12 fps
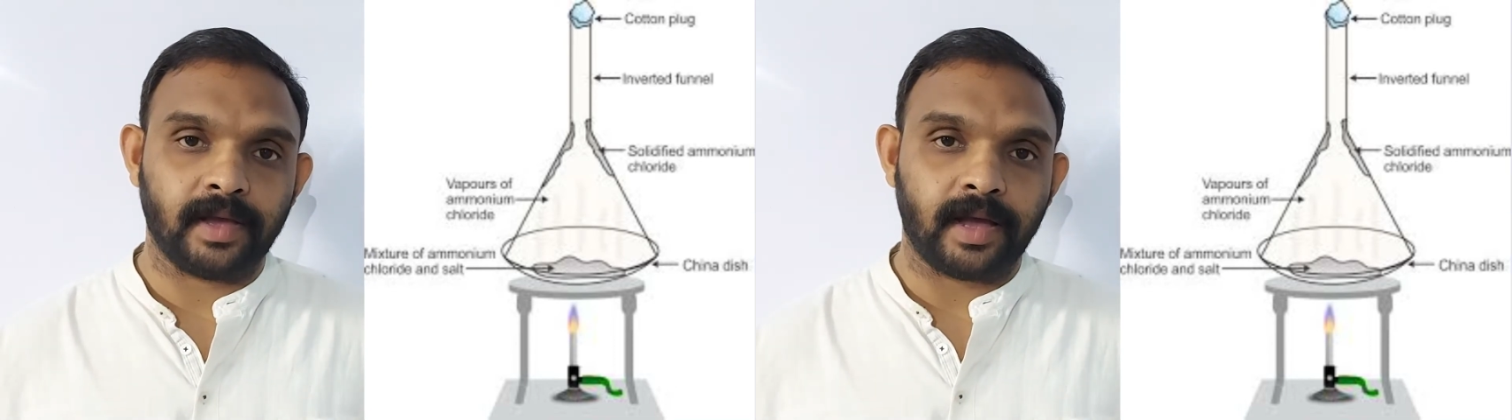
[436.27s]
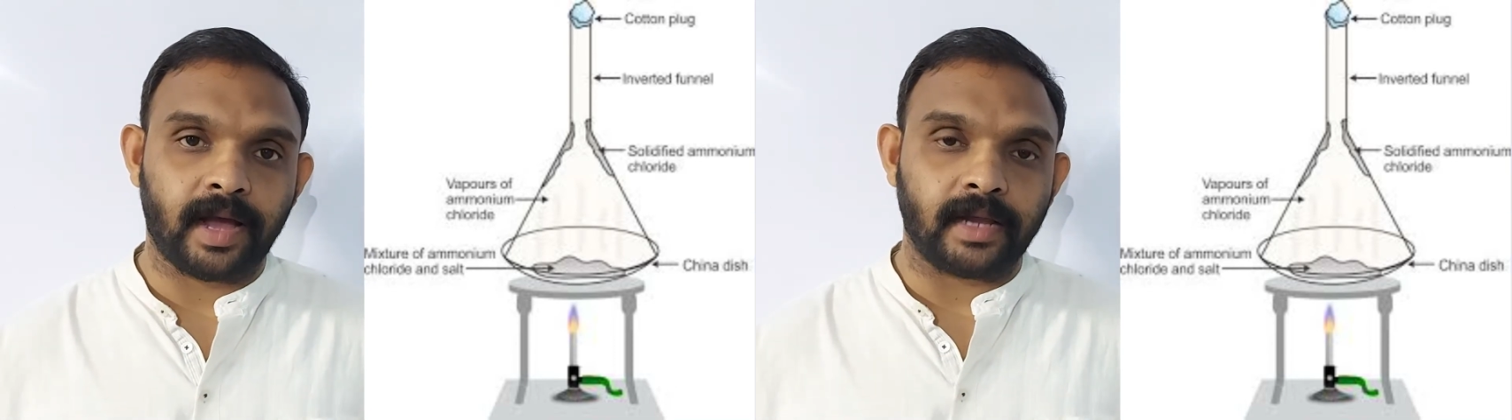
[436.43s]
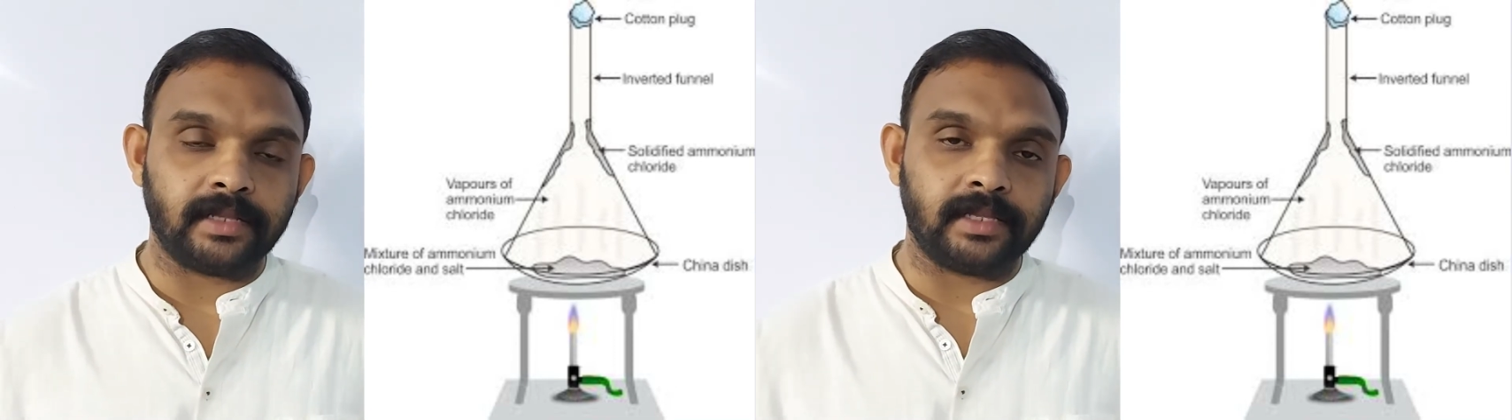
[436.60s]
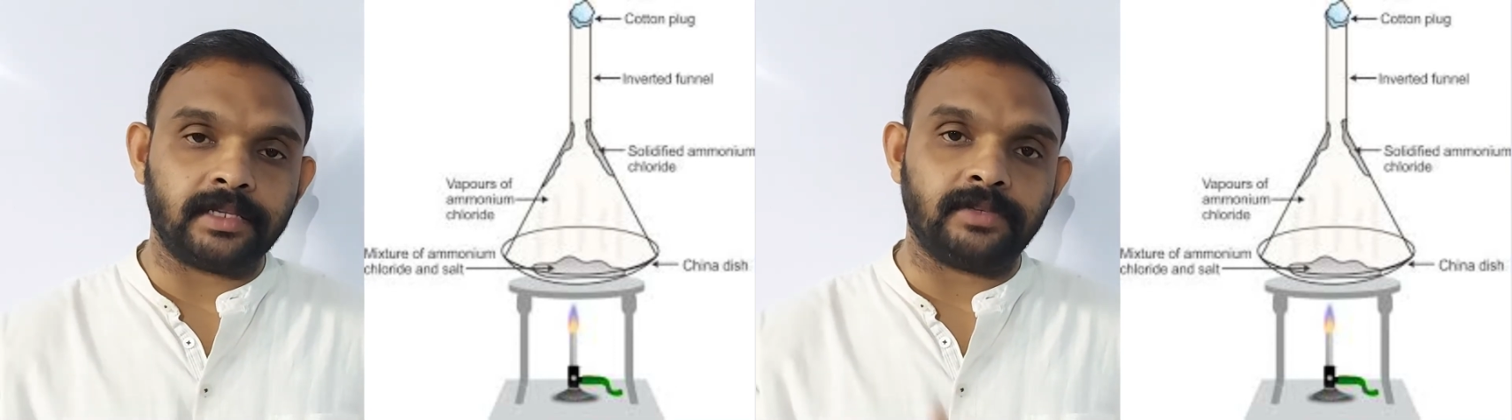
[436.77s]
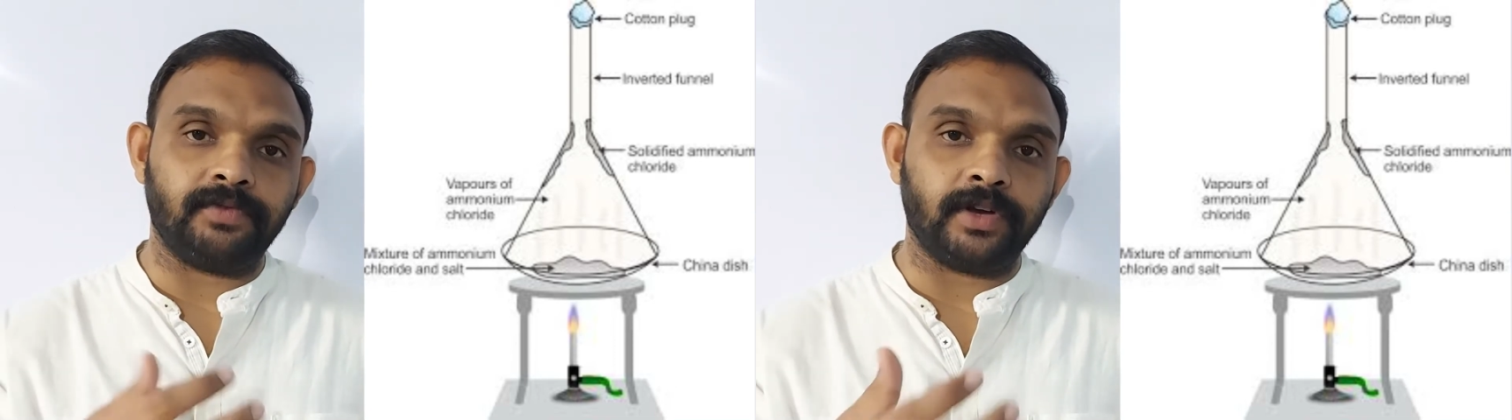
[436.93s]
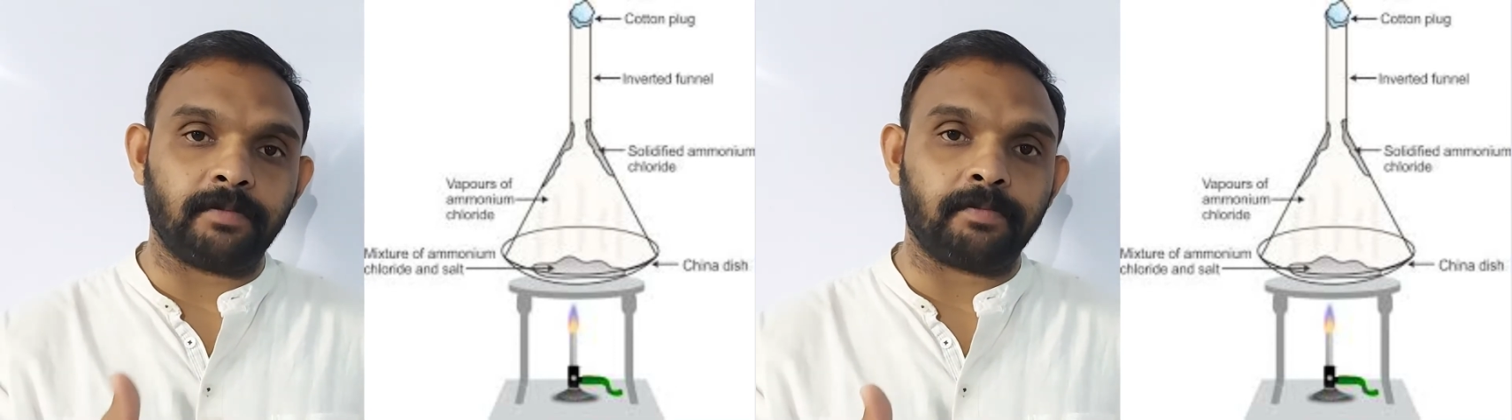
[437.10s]
and these
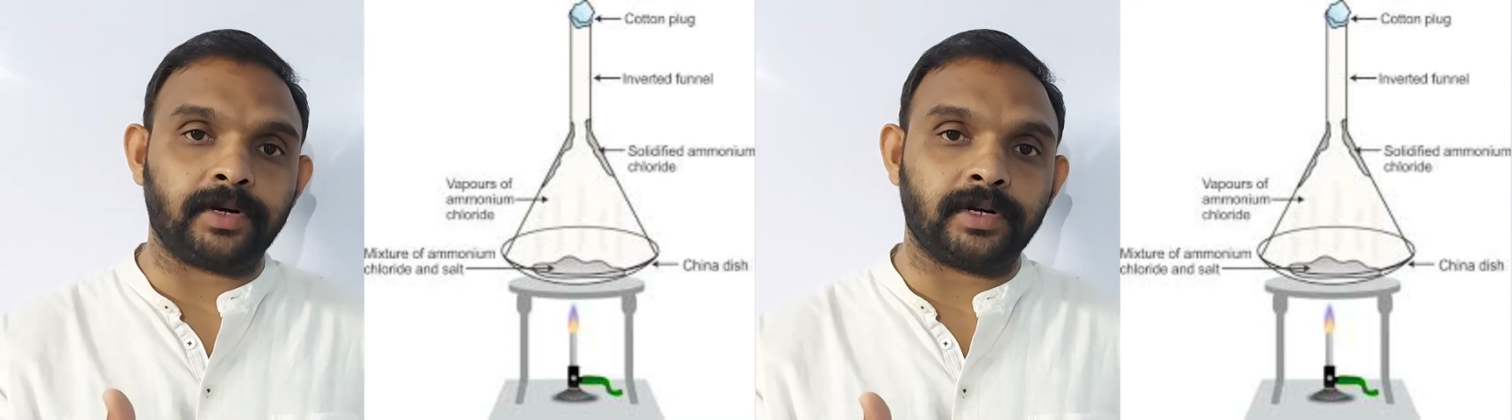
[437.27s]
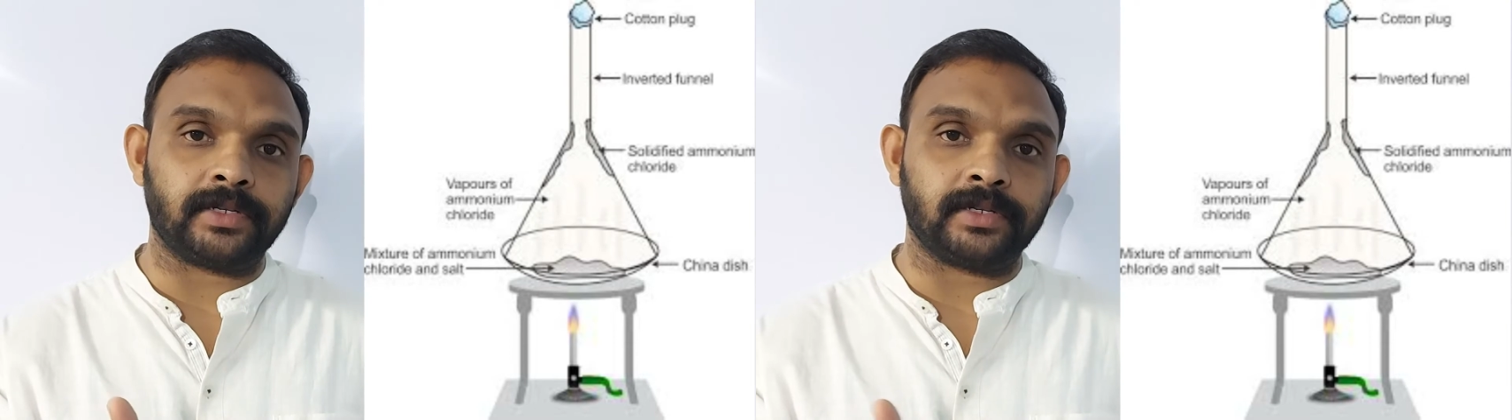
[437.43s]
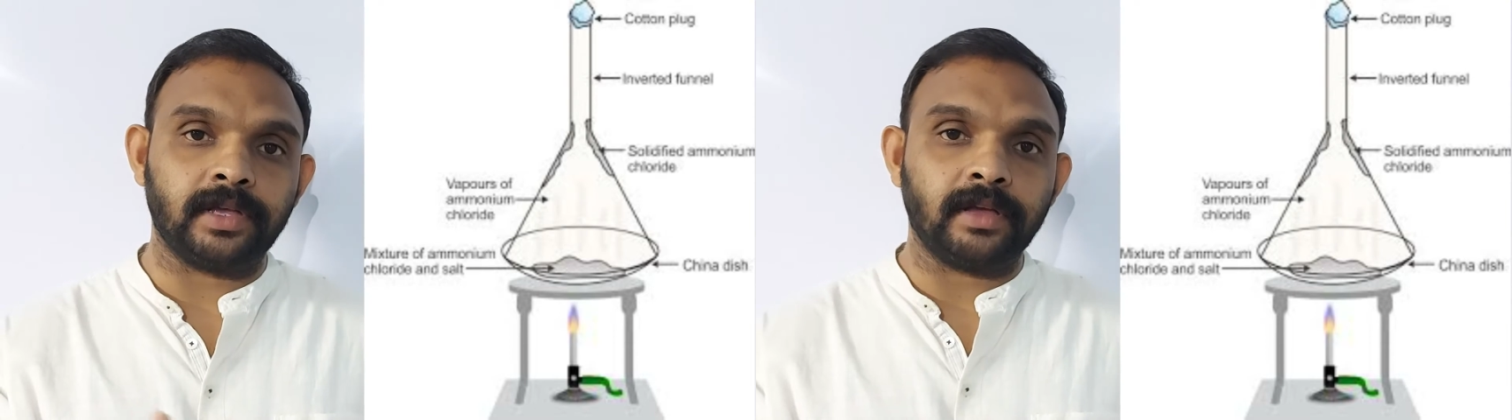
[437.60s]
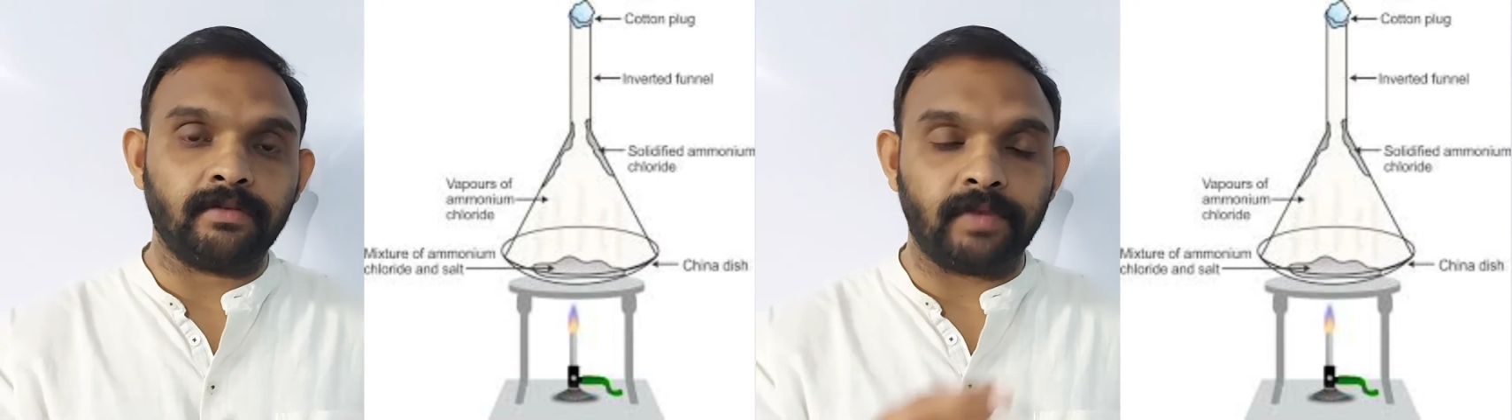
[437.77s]
vapors